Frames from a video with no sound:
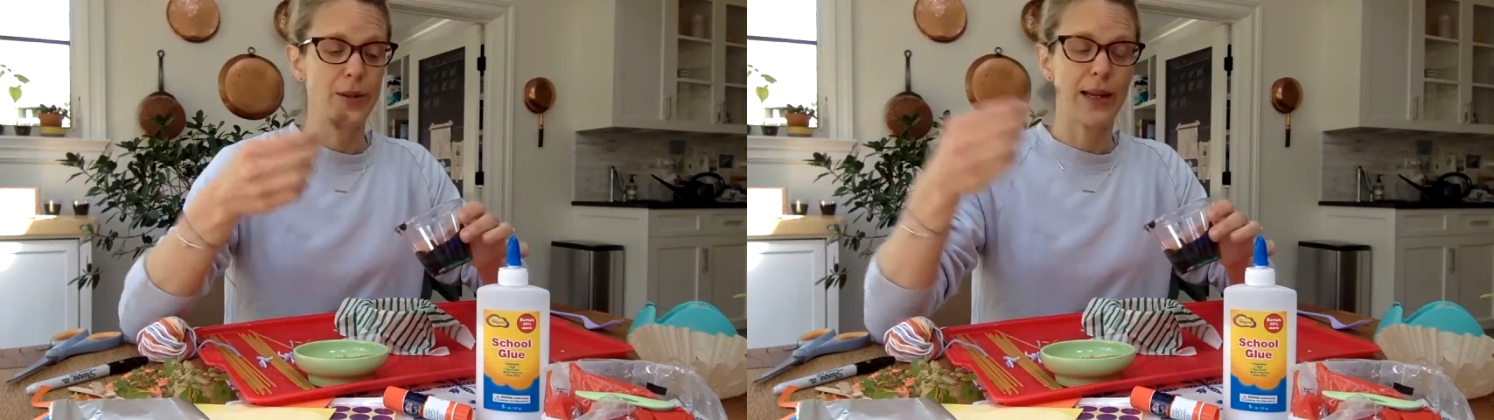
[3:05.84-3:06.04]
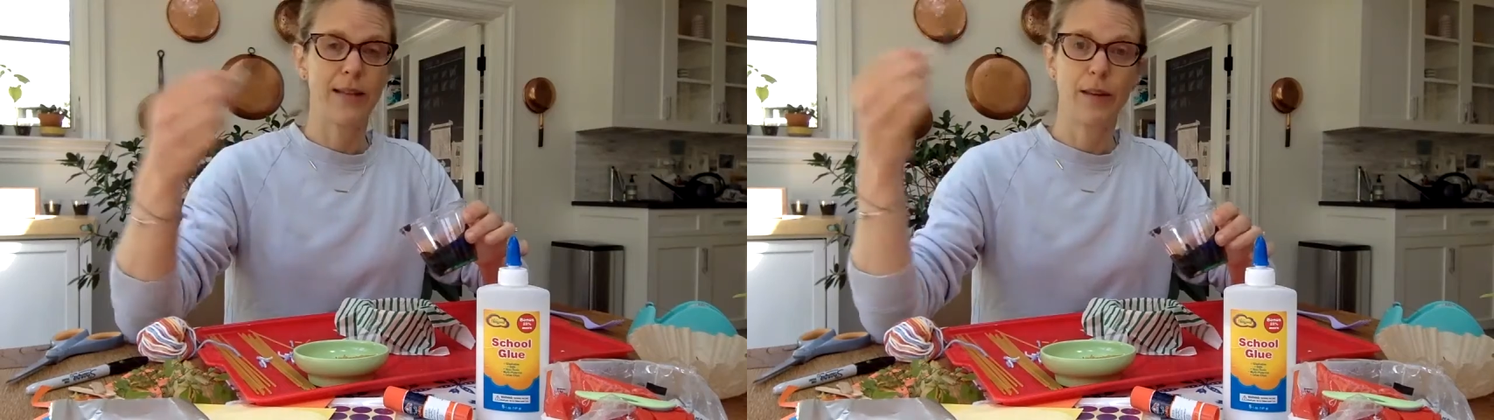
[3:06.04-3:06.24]
you
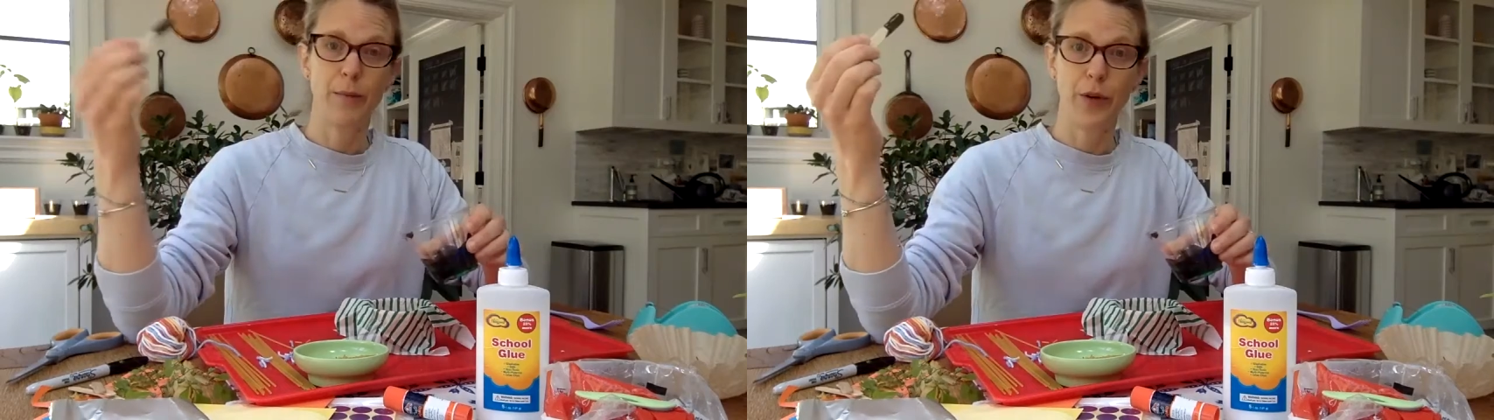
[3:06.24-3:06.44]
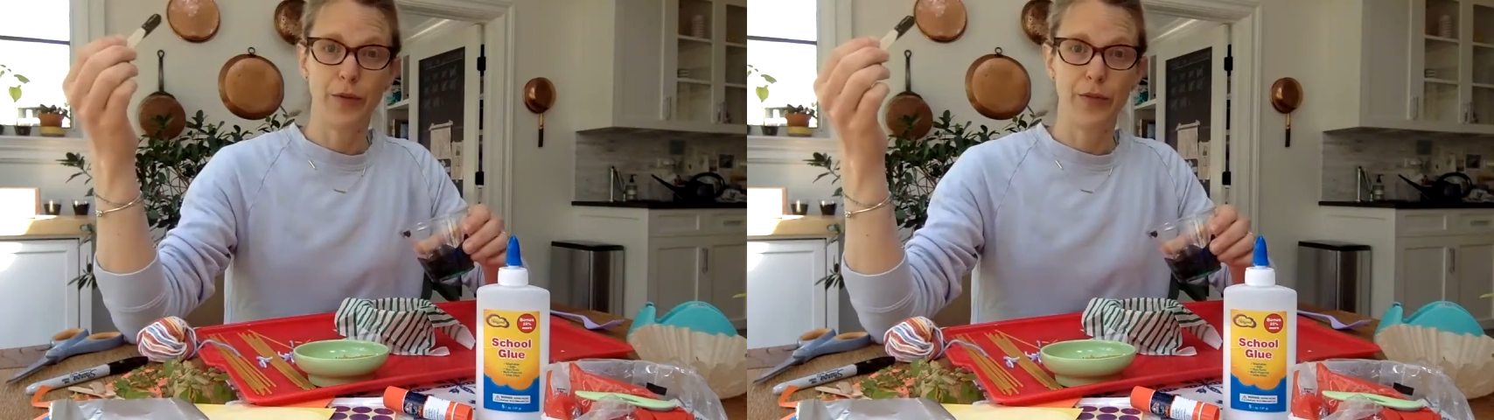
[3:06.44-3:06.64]
get some
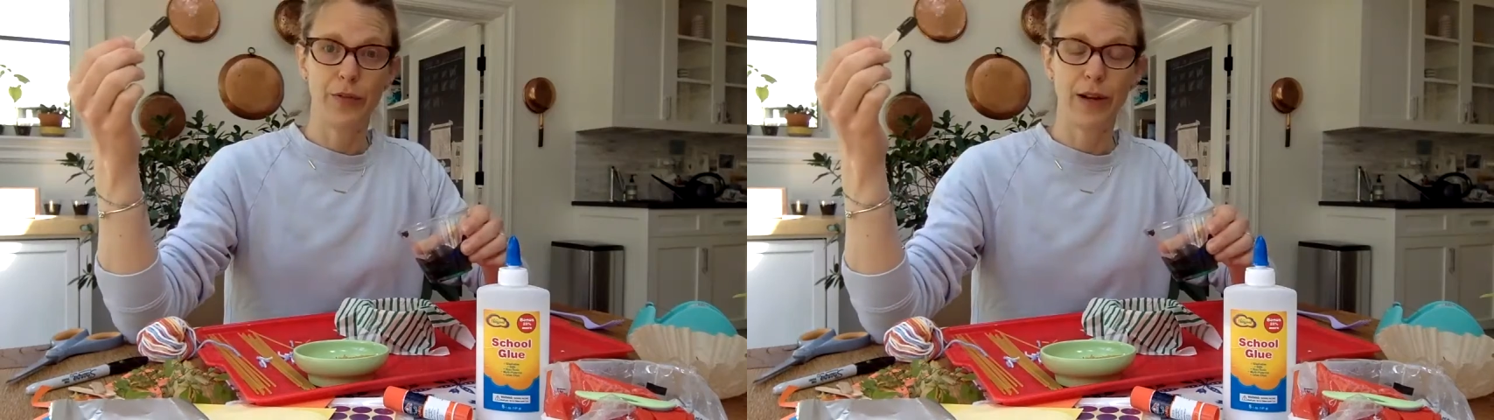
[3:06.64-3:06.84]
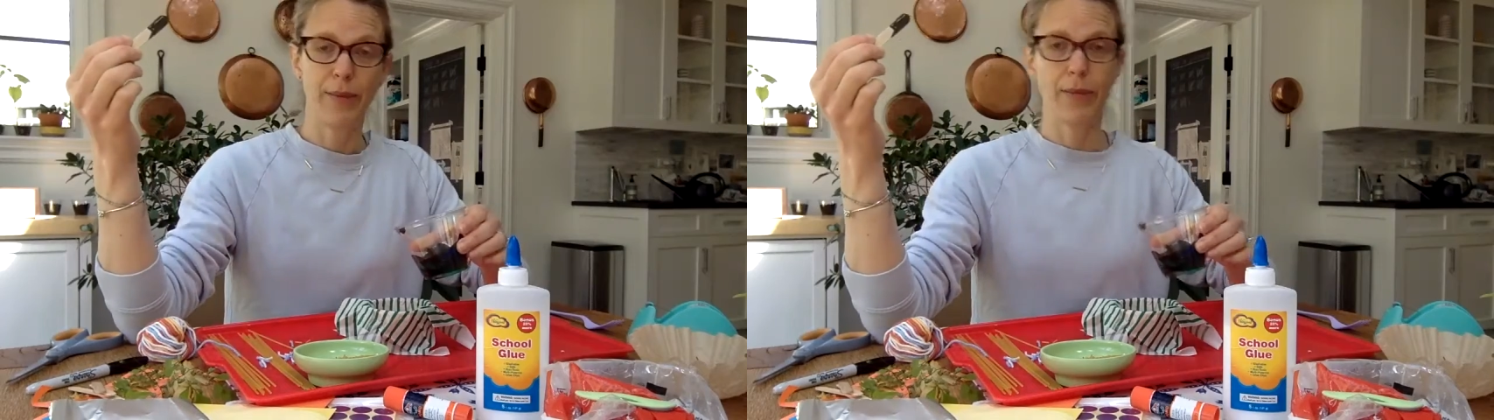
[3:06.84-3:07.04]
beautiful
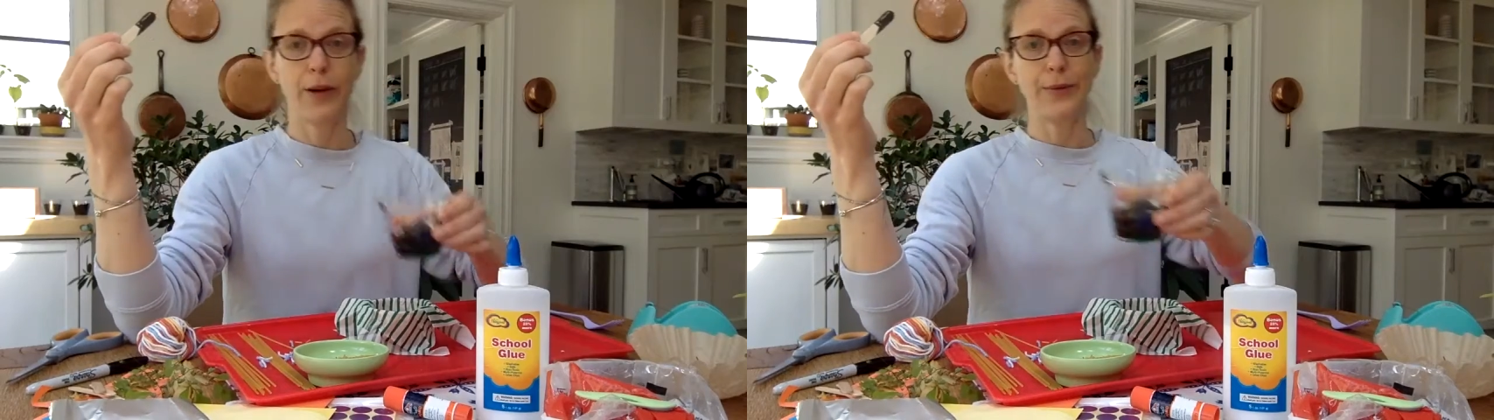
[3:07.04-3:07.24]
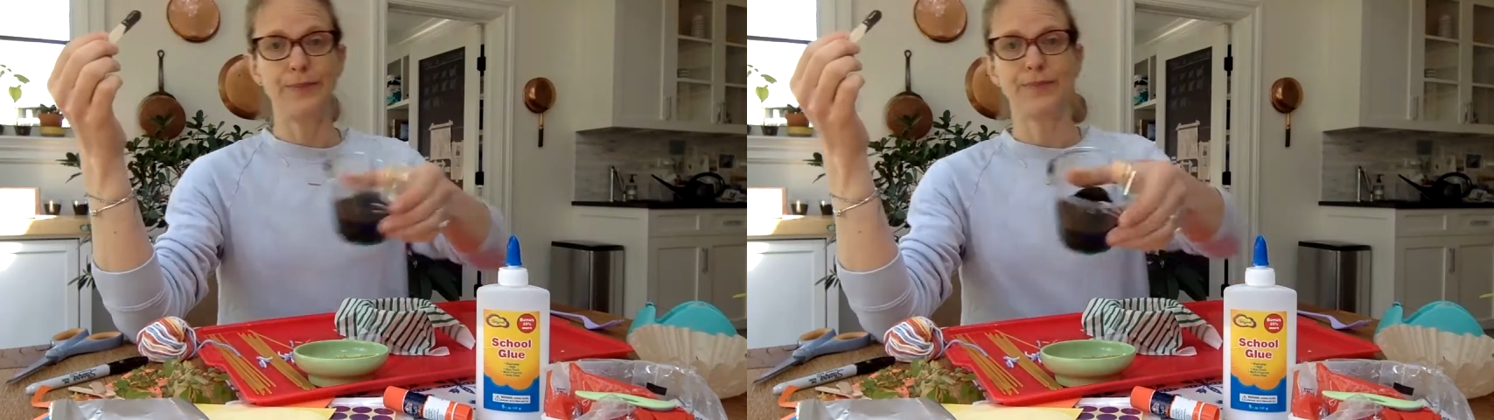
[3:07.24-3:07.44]
rainbow,